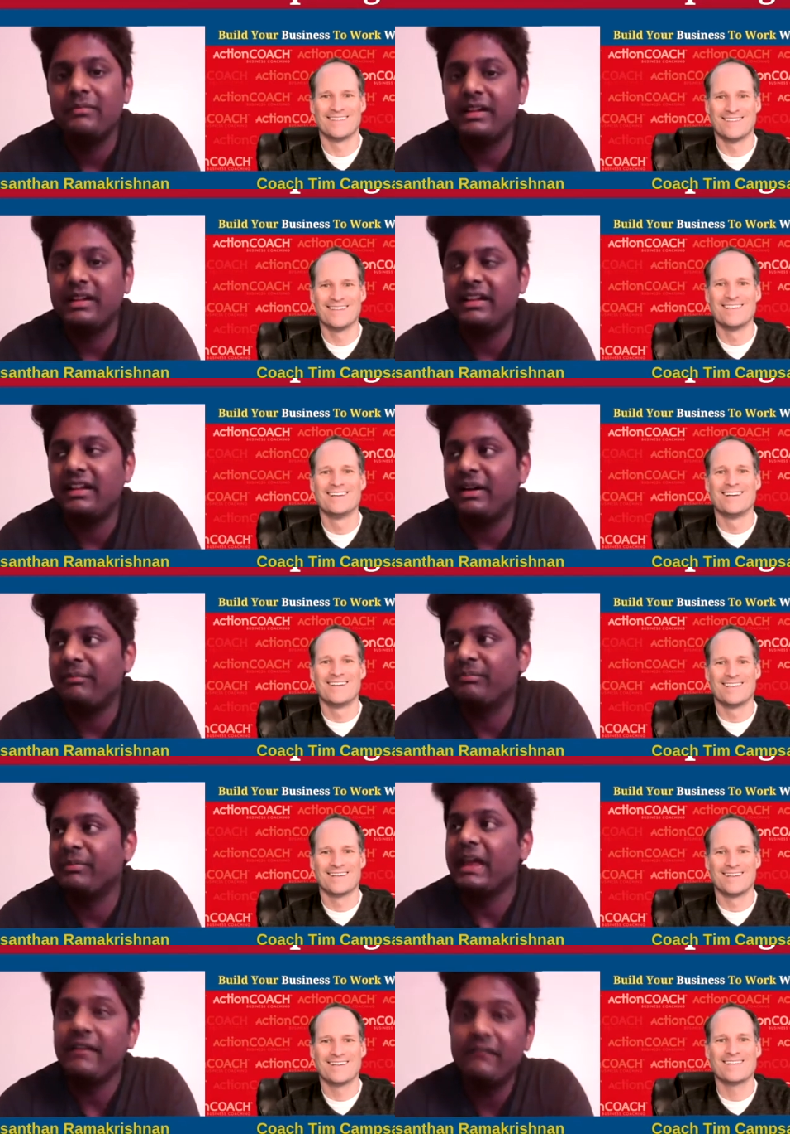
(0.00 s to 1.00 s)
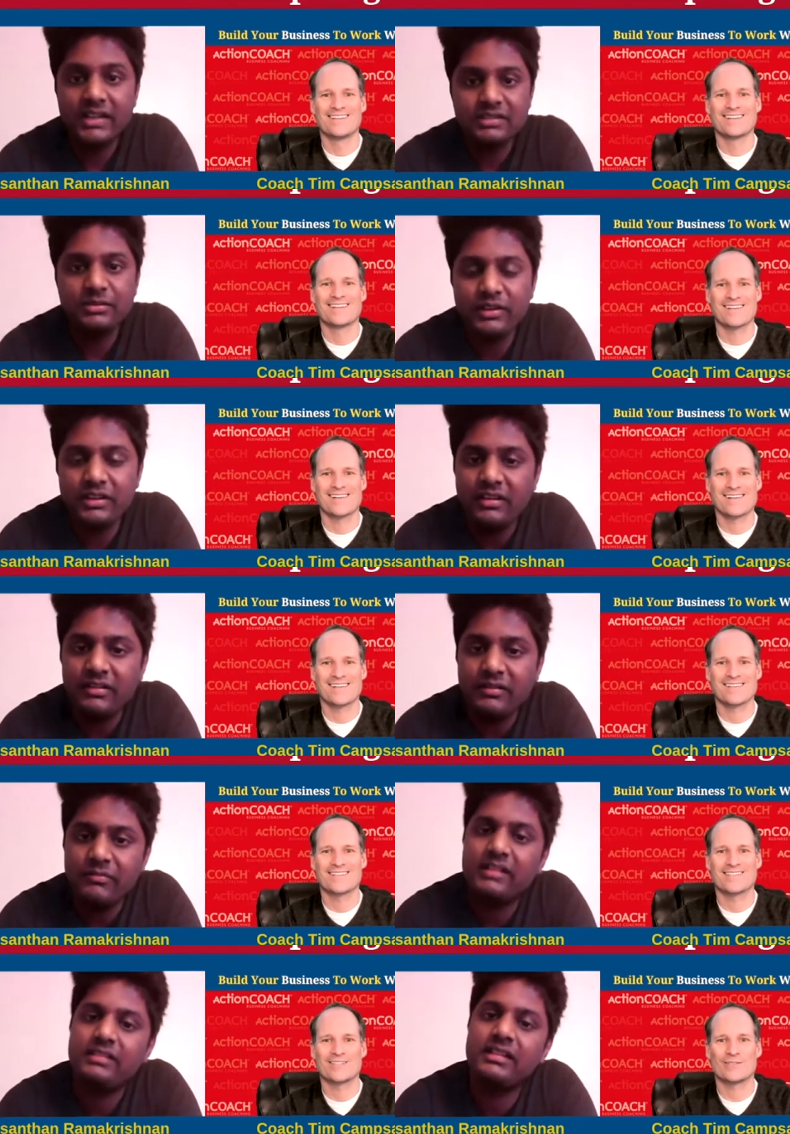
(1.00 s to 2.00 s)
Speaker 1: But um, eventually, though,
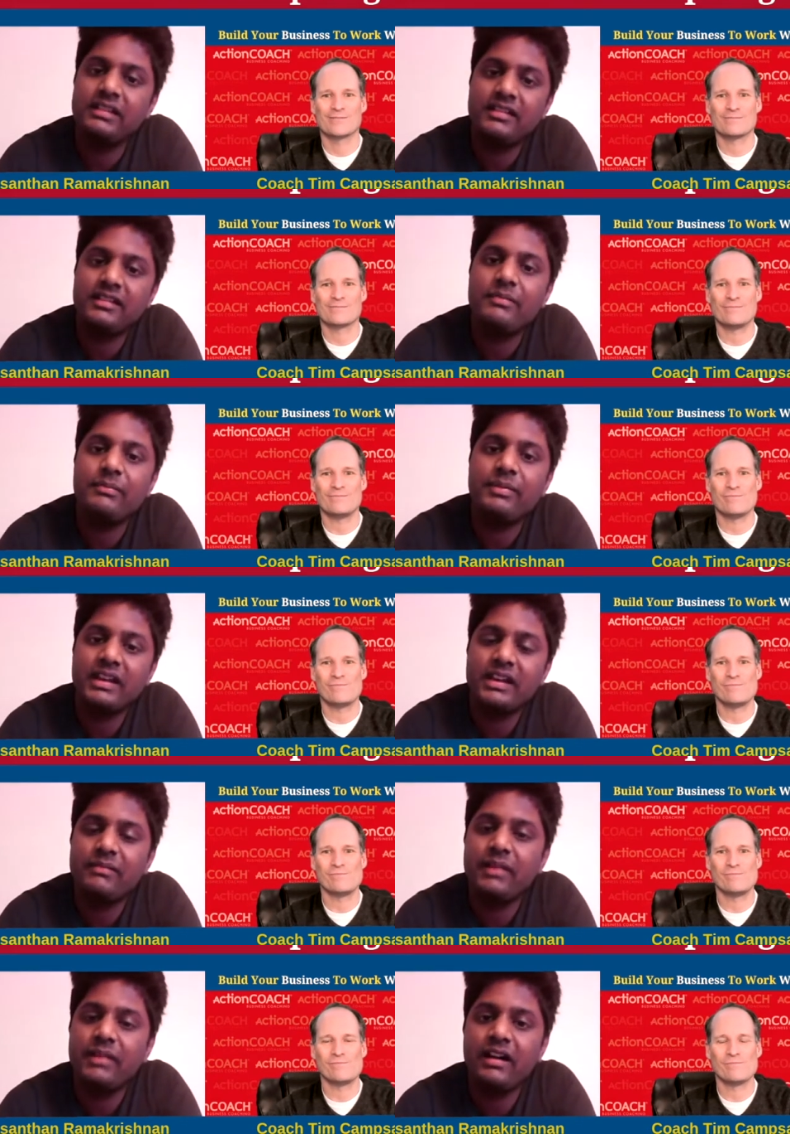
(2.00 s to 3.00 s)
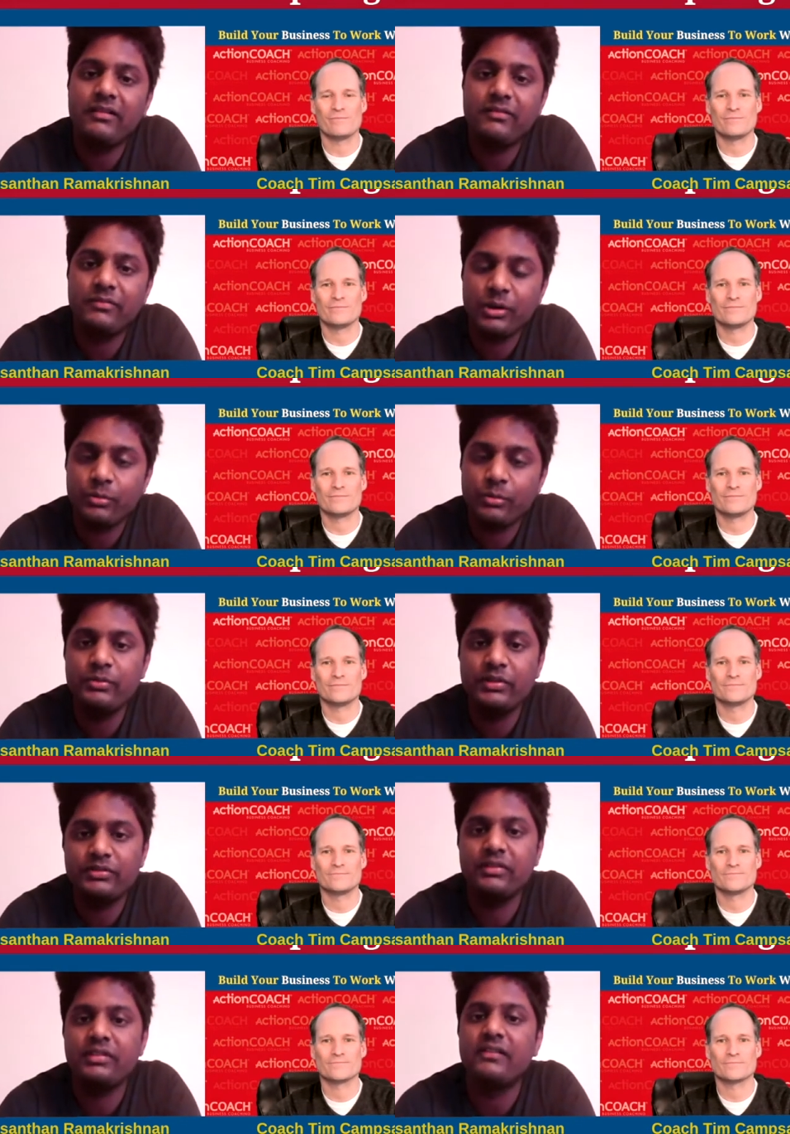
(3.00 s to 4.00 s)
once I started picking up how COVID was
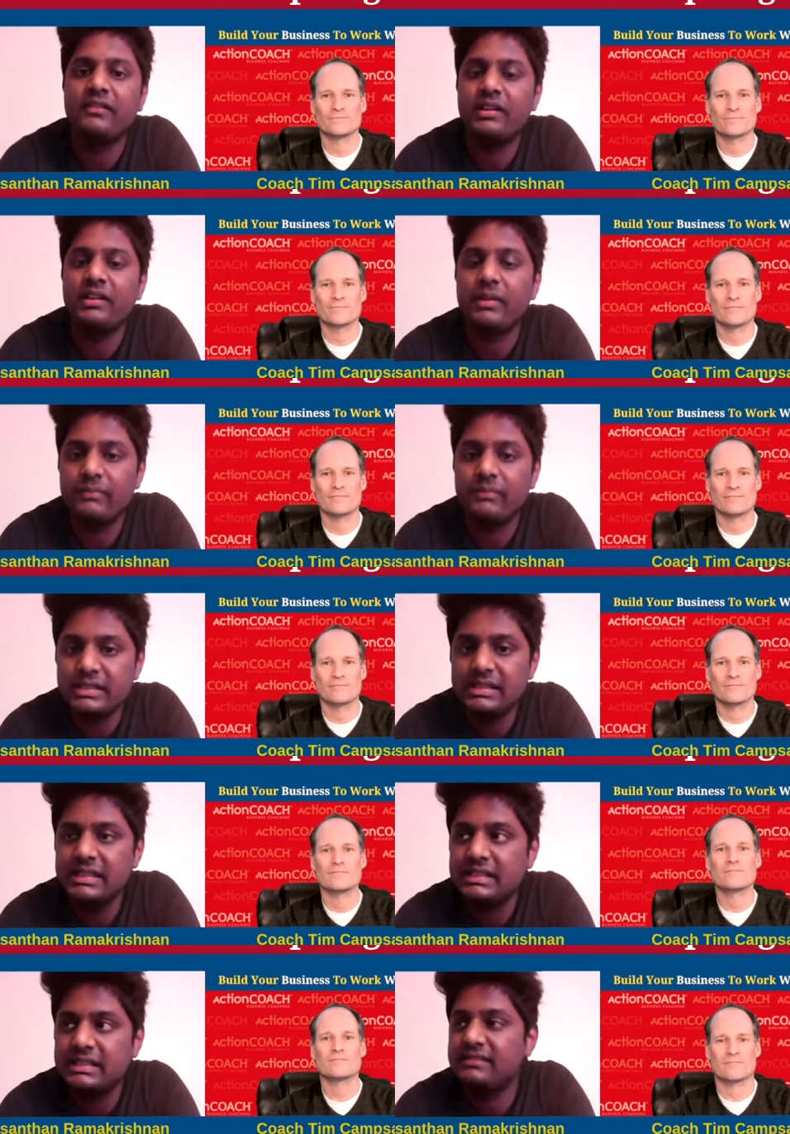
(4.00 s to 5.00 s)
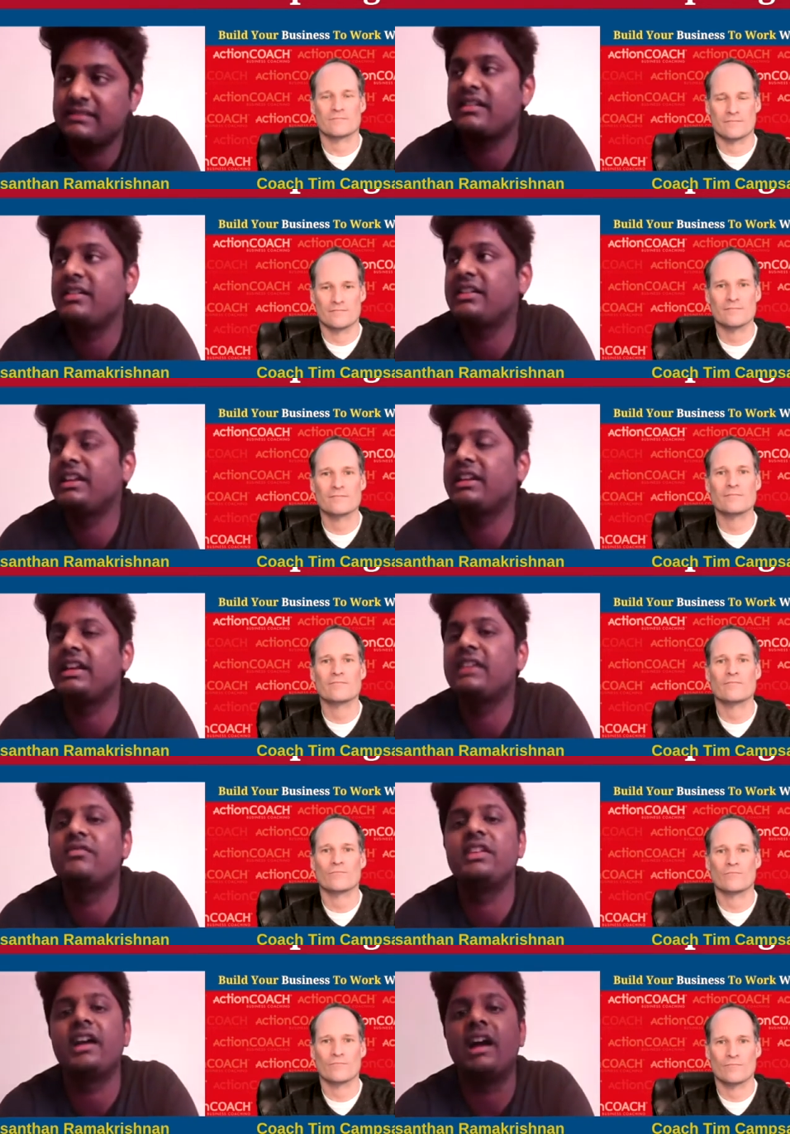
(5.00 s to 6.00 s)
going to affect my business, I started taking
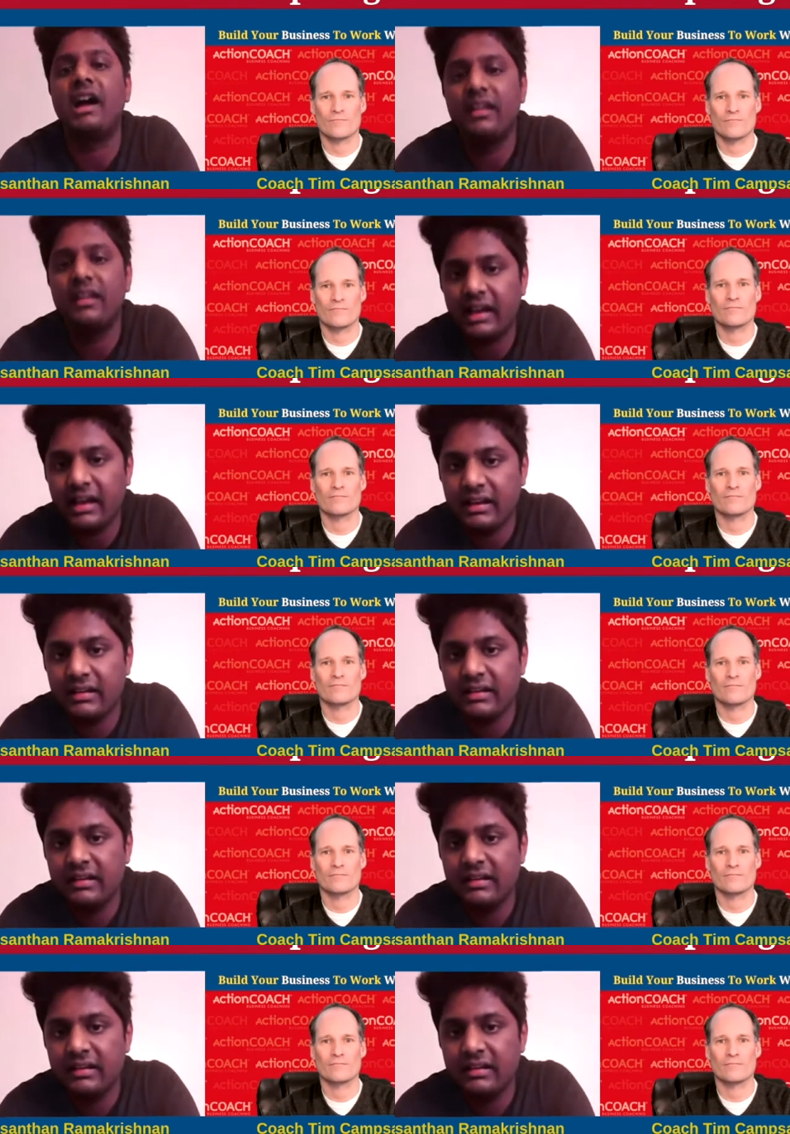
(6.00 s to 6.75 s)
everything online